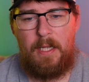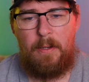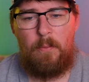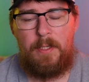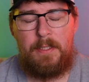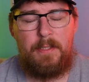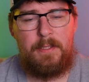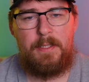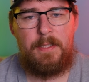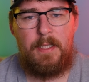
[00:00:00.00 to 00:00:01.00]
And what that
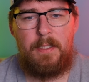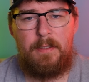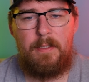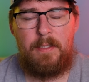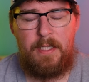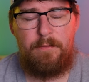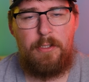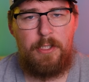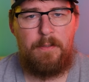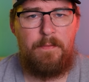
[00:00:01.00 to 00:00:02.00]
does is that gives
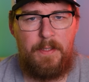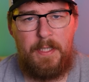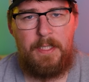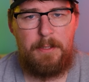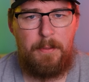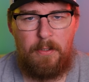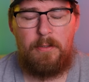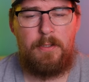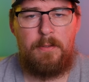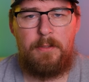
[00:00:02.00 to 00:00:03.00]
you something nice, but
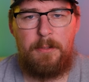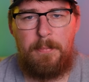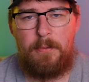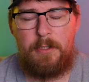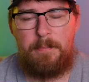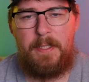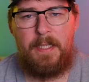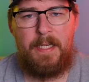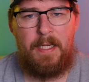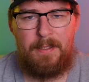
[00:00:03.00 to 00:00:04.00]
also just me,
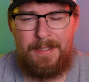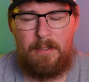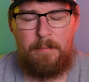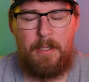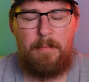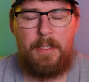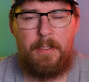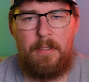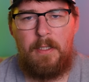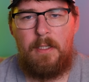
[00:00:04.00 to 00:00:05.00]
I get a little bit of money
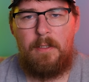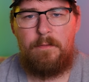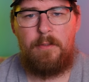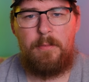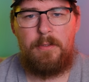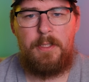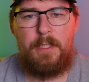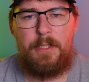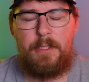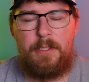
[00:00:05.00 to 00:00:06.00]
from those
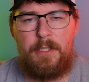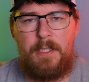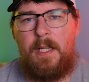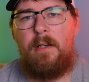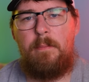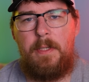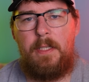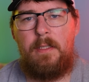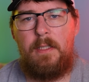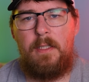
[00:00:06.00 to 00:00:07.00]
t-shirts just to help
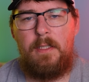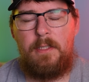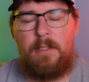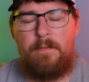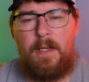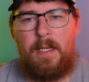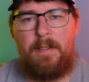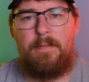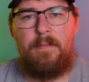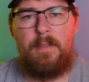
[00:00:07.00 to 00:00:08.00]
me
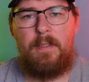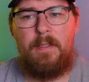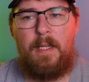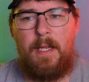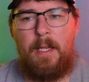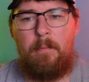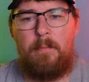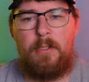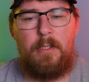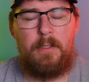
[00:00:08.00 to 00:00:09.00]
survive.
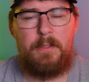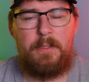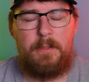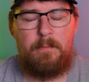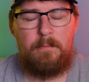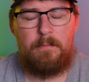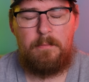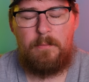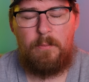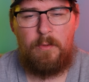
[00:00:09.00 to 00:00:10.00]
Because
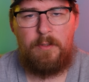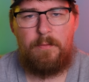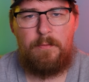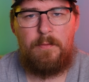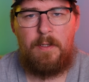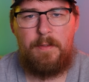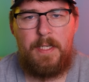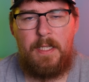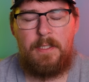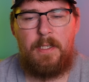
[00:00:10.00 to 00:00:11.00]
with having
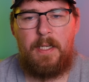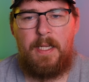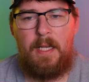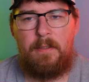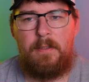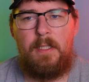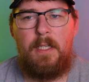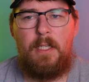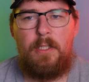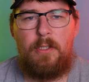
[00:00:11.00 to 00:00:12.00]
cancer, I can't
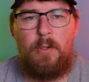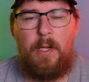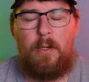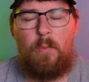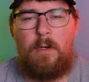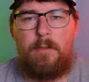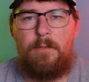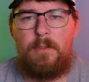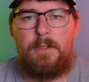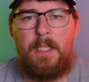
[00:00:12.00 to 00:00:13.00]
go out and work
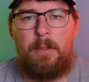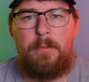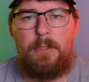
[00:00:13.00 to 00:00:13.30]
full time.